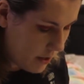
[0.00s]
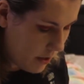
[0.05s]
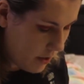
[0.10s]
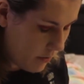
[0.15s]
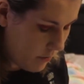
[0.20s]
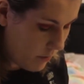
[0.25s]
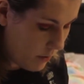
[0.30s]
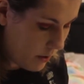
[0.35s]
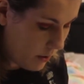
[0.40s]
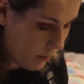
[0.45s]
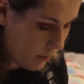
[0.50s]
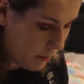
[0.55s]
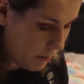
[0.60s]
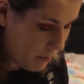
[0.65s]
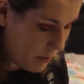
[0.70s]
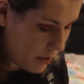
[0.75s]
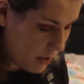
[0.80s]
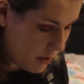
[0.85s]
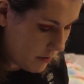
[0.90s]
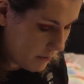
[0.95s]
of what it would
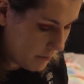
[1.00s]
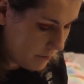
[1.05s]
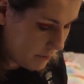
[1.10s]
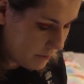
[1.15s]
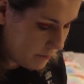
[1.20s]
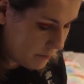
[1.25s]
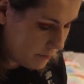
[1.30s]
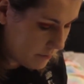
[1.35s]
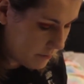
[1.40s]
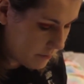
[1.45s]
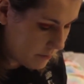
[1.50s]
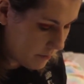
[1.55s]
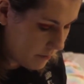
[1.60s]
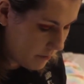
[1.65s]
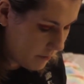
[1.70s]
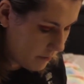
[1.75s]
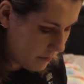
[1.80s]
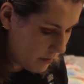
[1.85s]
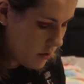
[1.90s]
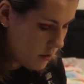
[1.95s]
be.
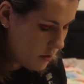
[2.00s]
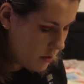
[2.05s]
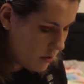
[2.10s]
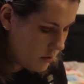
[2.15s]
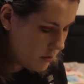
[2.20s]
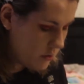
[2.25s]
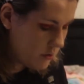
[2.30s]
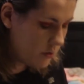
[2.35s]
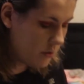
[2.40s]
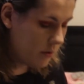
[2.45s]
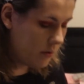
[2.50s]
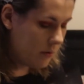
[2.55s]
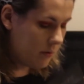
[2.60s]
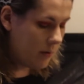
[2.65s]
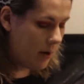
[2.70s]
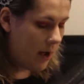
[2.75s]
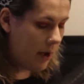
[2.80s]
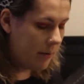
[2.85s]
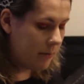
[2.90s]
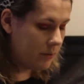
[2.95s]

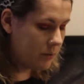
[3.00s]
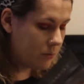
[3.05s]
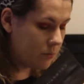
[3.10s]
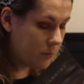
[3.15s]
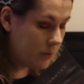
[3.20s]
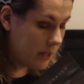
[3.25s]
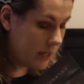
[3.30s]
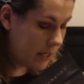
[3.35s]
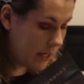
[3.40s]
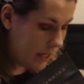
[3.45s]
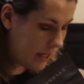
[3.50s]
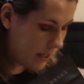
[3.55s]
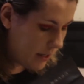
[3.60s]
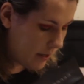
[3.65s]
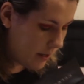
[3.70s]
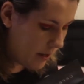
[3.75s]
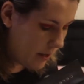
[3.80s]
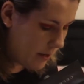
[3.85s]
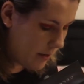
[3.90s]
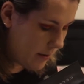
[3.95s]
So I was reading